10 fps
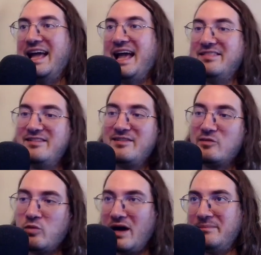And this
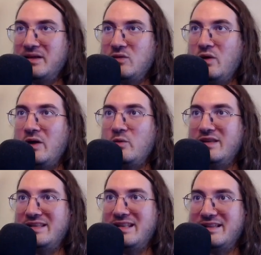is why, by the way, we
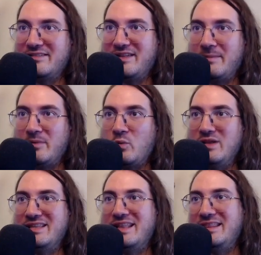need the last step. We
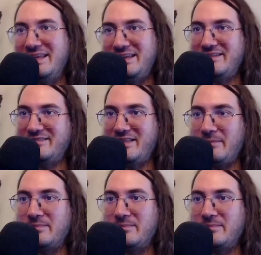need the linking step.